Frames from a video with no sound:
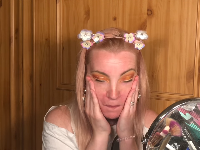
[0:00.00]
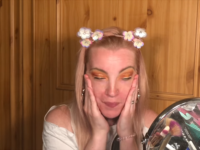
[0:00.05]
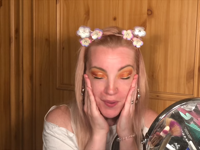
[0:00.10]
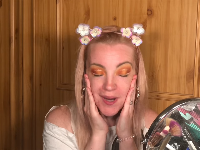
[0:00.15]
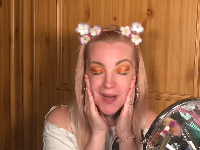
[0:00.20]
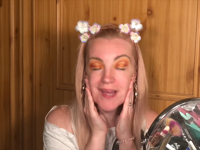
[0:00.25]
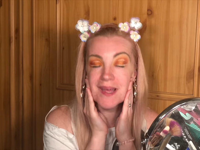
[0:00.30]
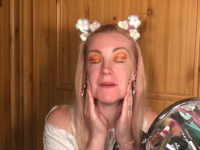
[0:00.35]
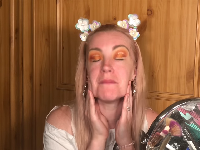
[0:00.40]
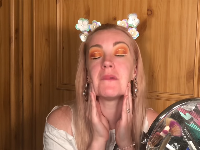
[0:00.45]

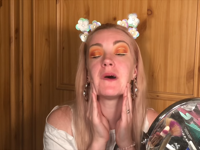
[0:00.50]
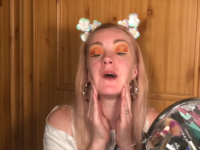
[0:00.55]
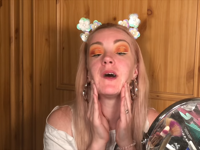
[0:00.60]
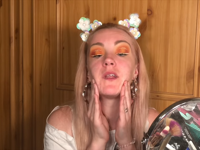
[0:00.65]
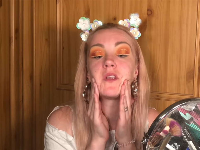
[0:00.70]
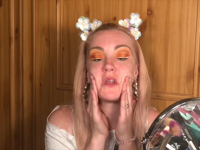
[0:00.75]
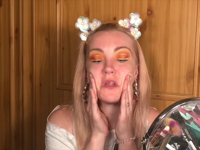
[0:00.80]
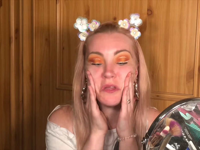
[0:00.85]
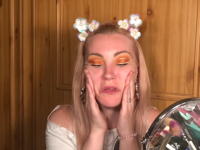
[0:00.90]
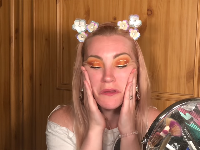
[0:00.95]
But it
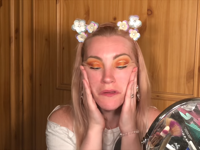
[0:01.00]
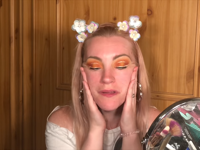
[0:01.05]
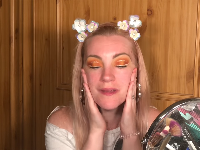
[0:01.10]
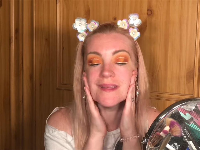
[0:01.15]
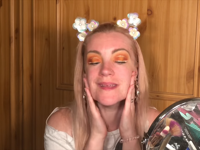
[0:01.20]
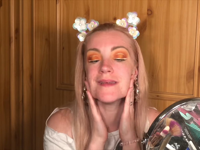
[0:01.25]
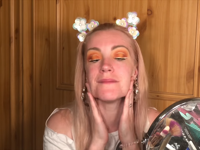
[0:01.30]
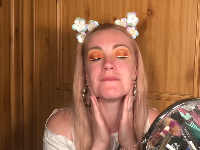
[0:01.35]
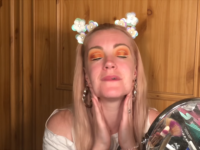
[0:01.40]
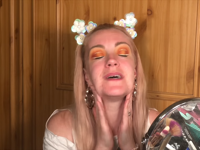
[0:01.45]
might
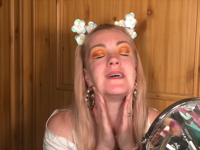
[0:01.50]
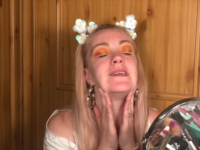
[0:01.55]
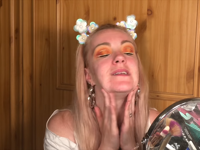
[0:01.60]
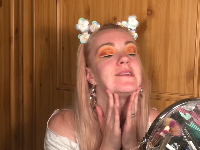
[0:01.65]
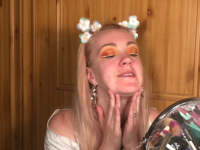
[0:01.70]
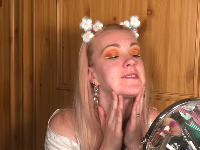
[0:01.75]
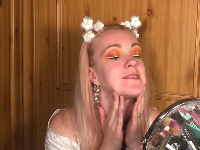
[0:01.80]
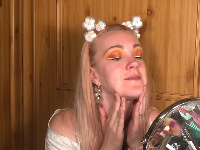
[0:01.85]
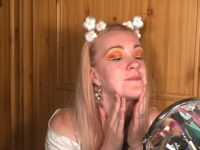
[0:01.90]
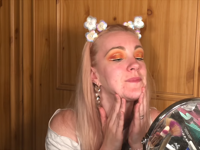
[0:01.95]

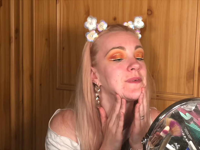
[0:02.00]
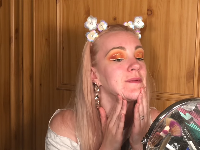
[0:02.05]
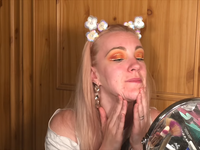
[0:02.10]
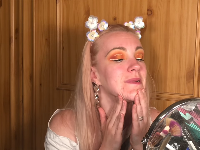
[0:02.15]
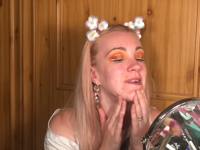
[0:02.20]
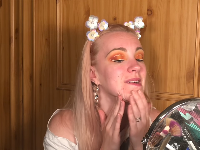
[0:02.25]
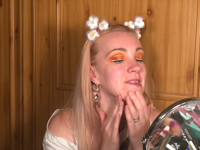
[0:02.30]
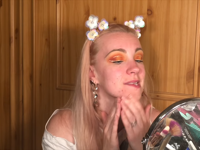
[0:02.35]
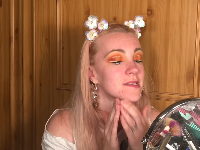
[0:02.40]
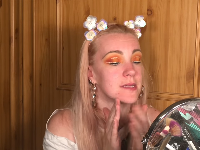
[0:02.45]
just be
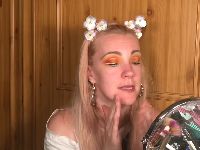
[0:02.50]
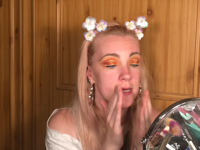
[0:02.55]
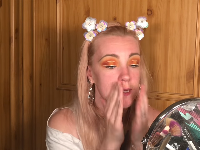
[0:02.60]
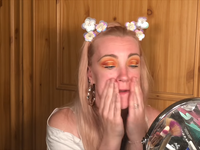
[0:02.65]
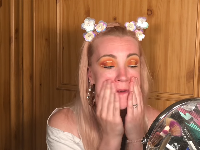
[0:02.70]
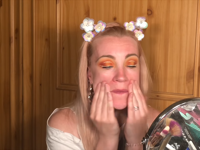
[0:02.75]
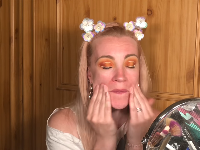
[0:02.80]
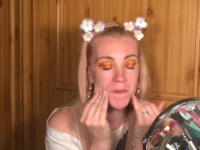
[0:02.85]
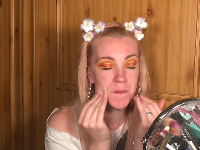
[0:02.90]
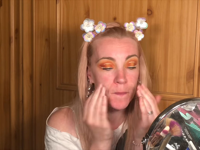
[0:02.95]
my
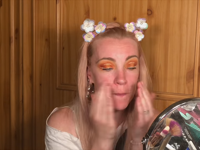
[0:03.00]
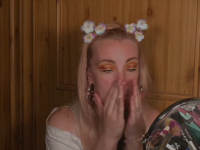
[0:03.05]
skin.